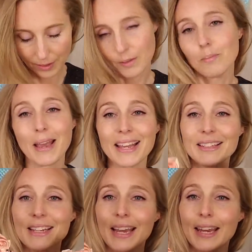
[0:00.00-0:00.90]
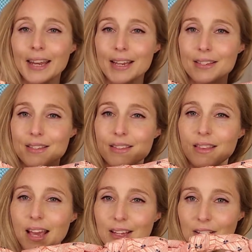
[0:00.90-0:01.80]
bandanas
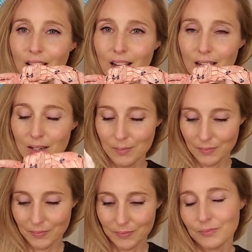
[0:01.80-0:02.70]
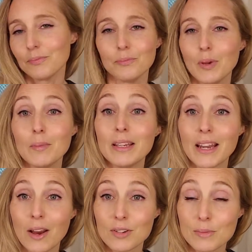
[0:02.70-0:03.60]
that maybe
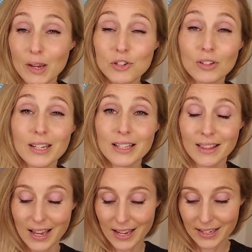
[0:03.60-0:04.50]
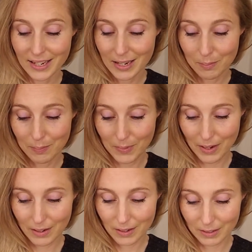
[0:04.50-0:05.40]
now especially that
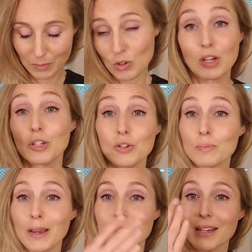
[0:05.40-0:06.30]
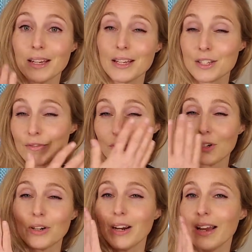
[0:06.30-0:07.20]
you can use bandanas
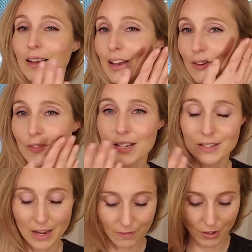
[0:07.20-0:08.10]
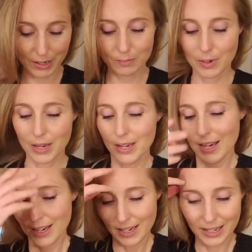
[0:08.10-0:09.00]
for a face covering, but
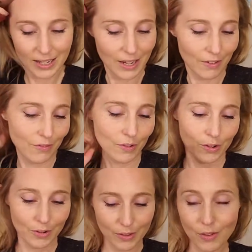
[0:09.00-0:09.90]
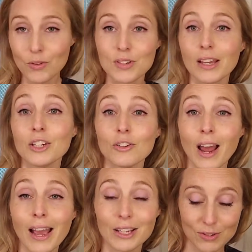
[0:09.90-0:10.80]
for those that you're
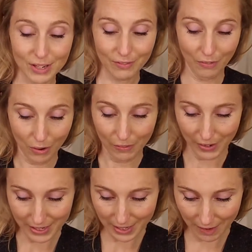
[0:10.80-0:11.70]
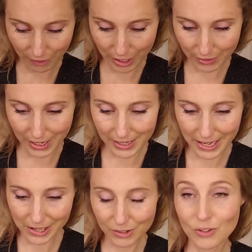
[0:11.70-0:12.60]
not using for a face covering right
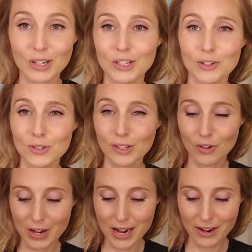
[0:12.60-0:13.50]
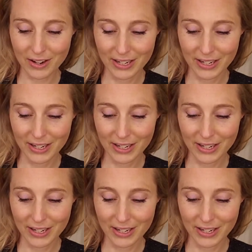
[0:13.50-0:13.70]
now, you can use in your hair.